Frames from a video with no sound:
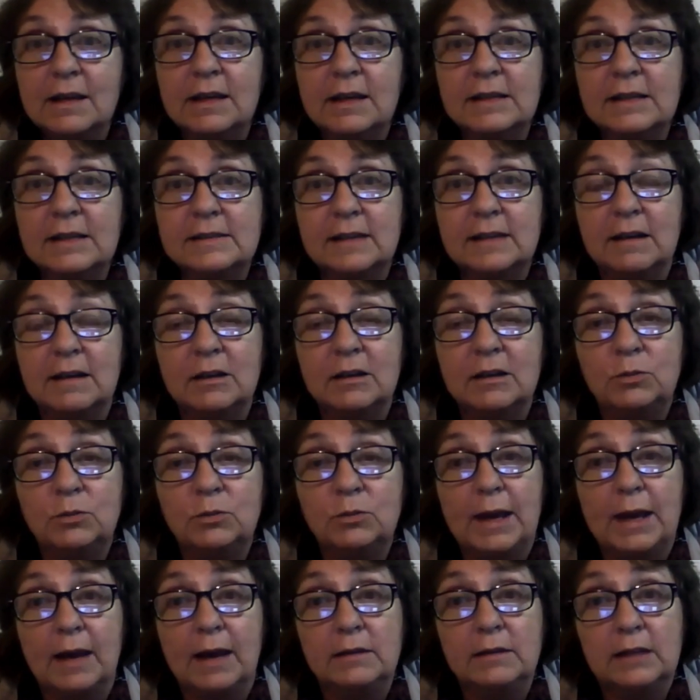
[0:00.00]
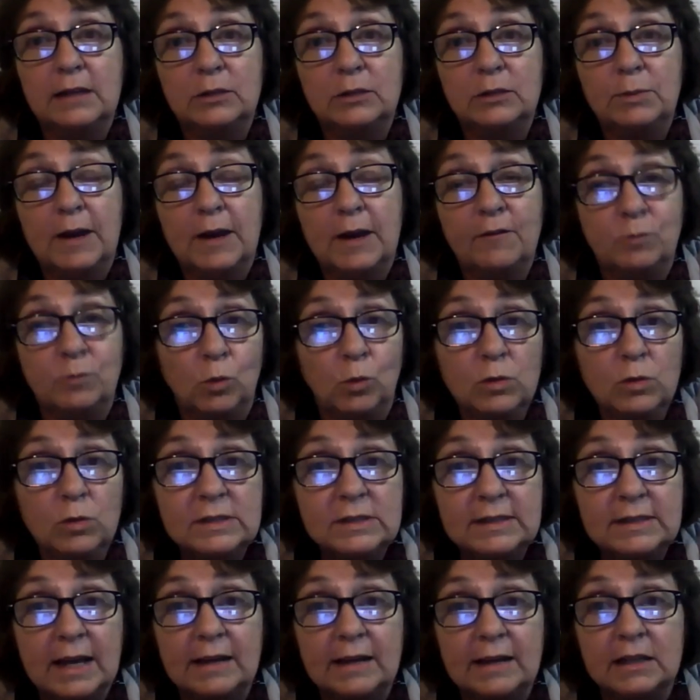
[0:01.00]
is that we have more
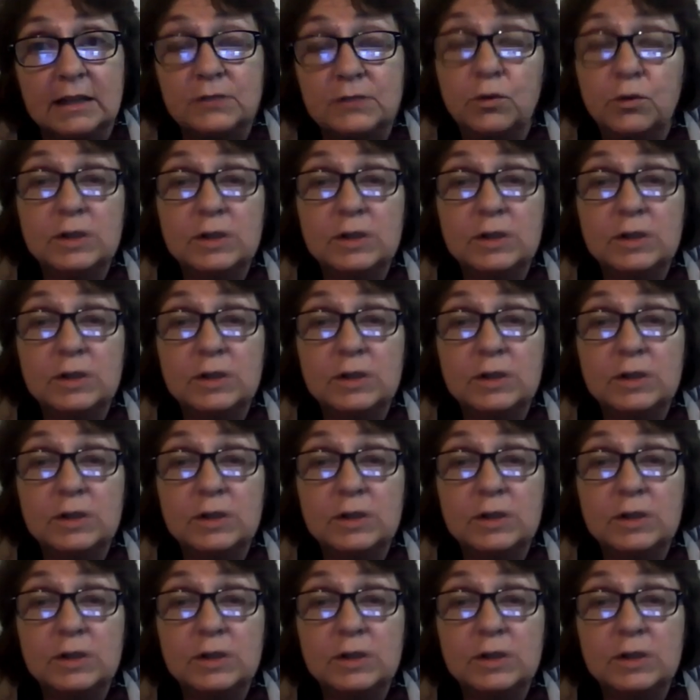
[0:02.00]
standards.